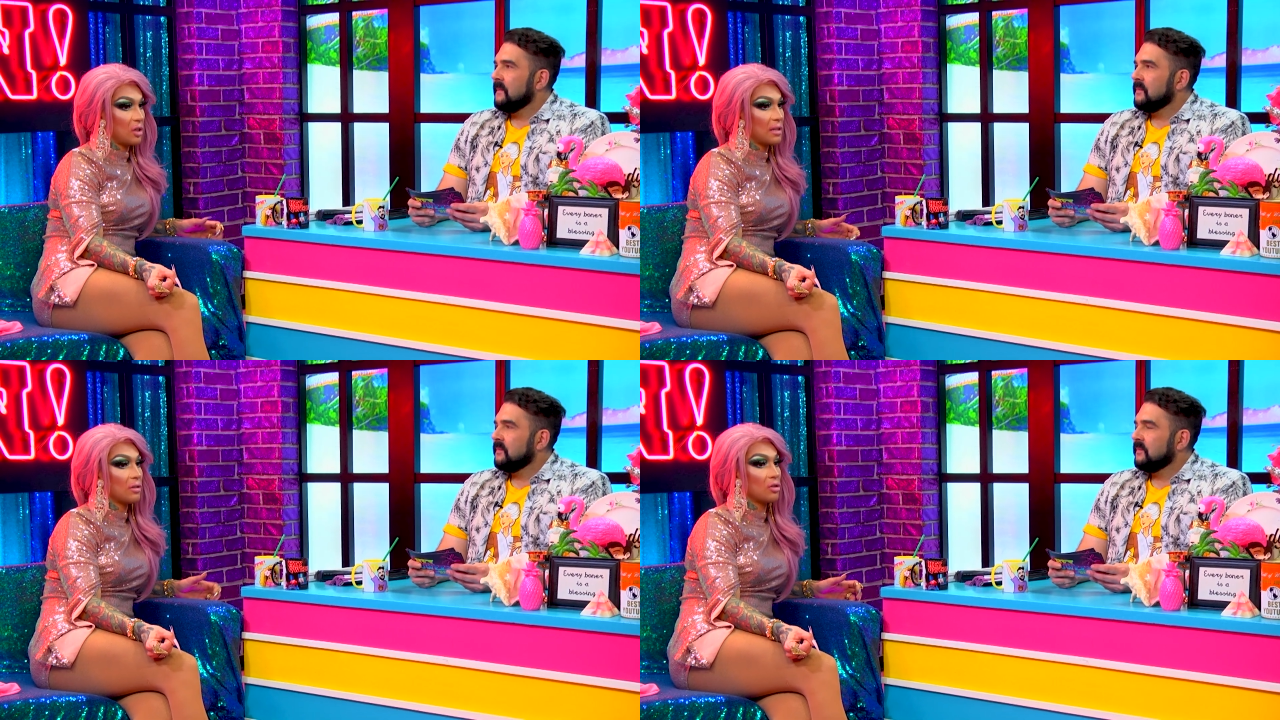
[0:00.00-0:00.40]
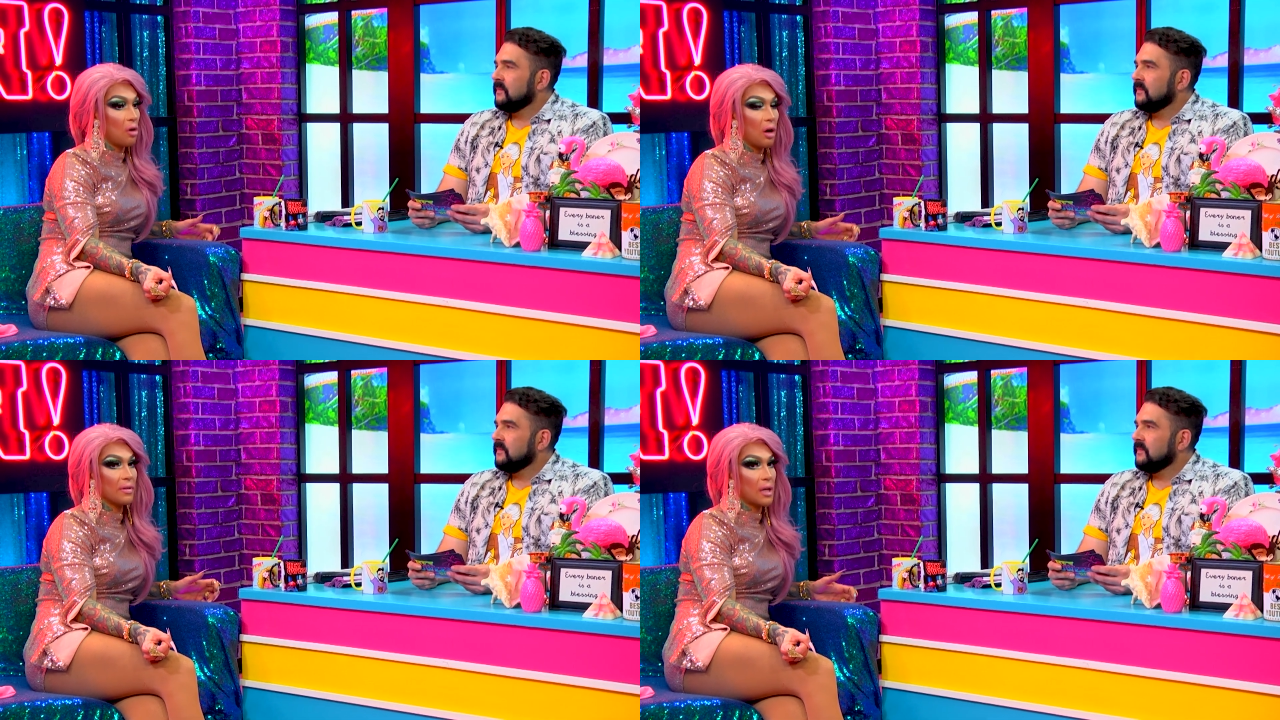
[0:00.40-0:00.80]
Speaker 1: that shows
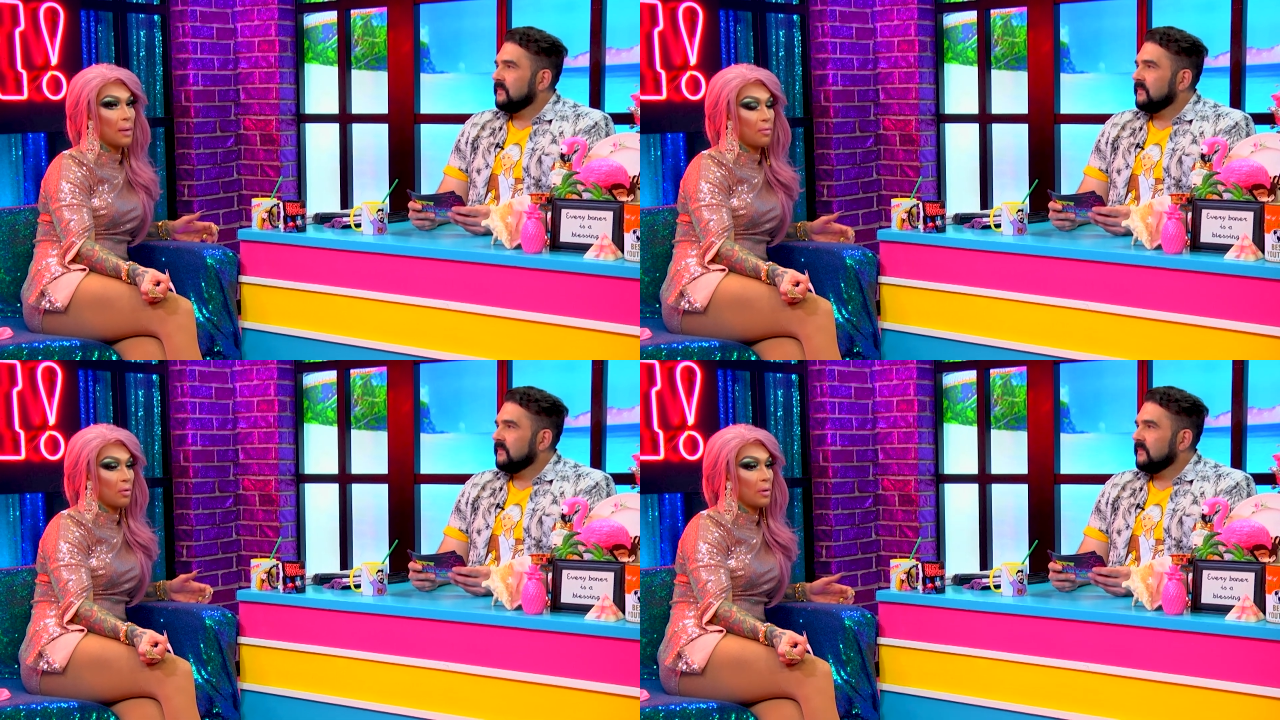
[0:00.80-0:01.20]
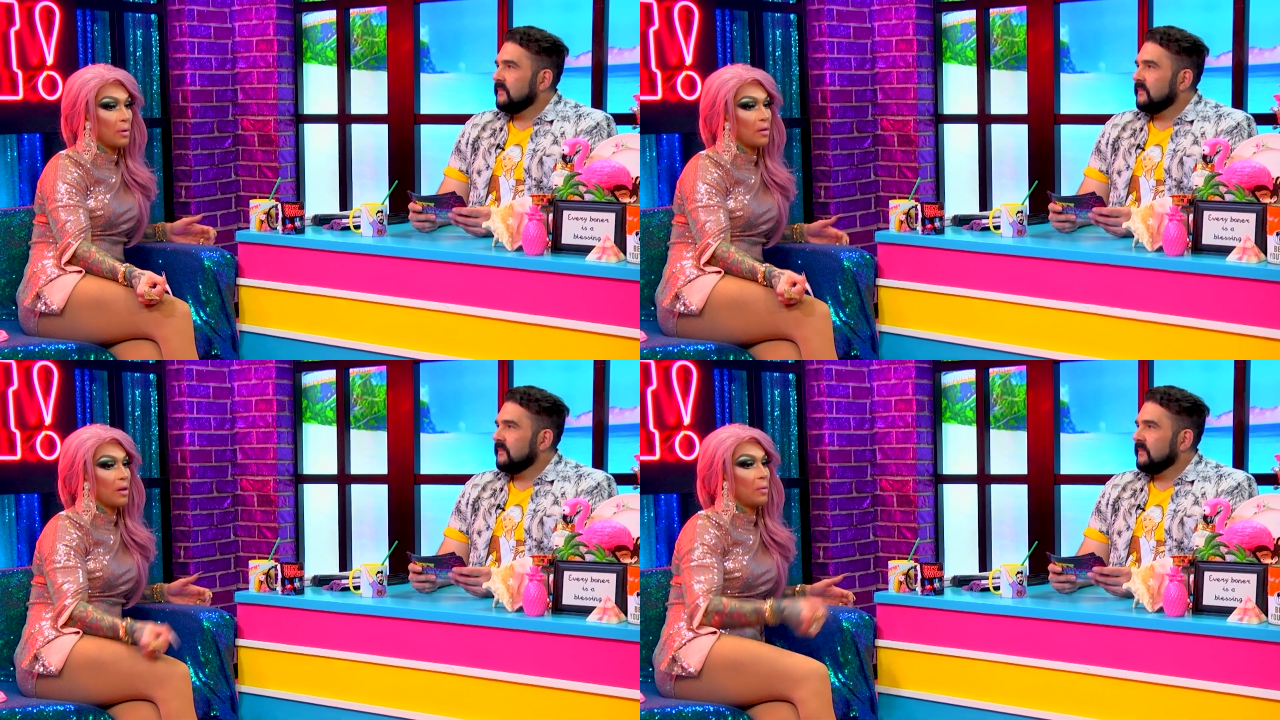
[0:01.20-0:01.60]
how strong of a top
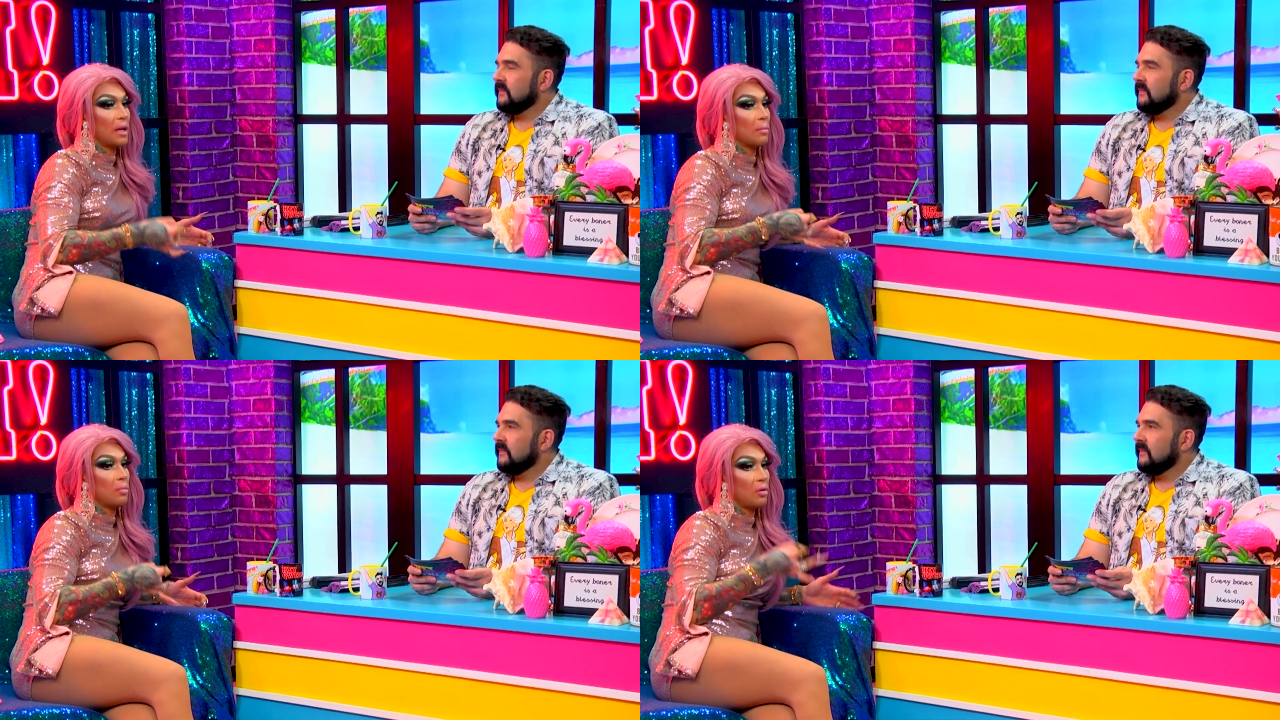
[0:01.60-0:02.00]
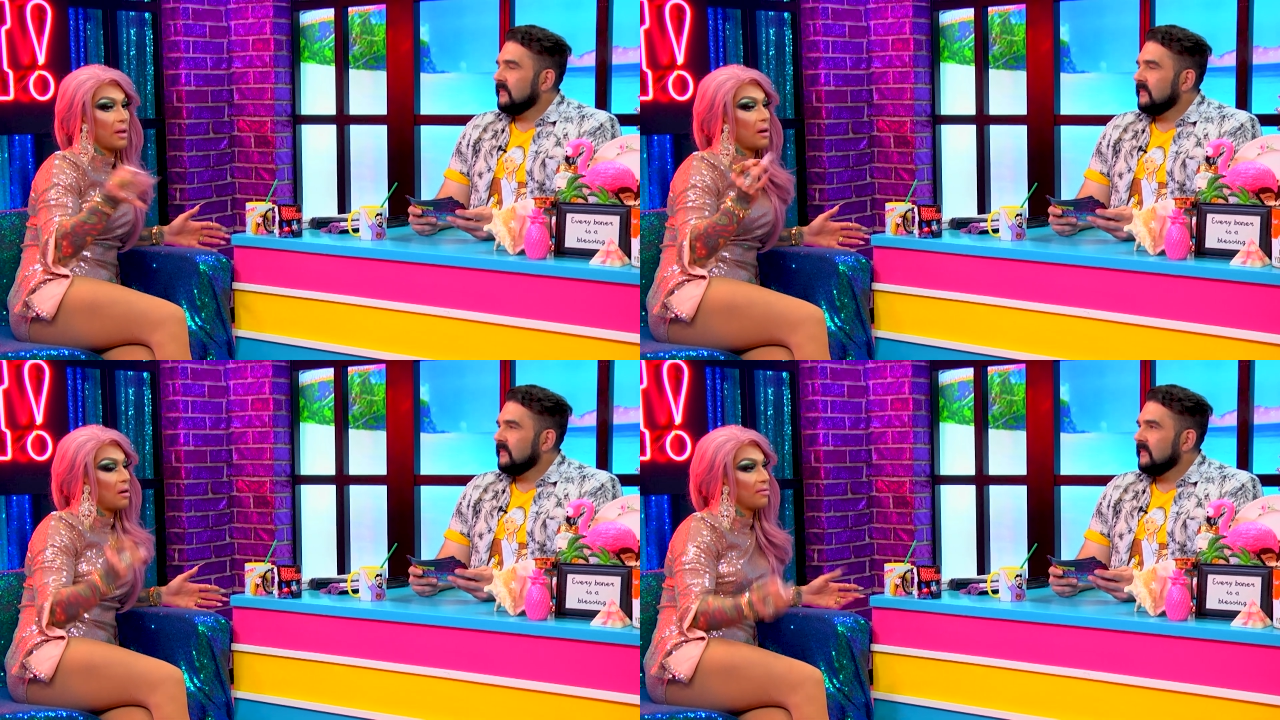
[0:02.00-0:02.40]
four we were that we can pull that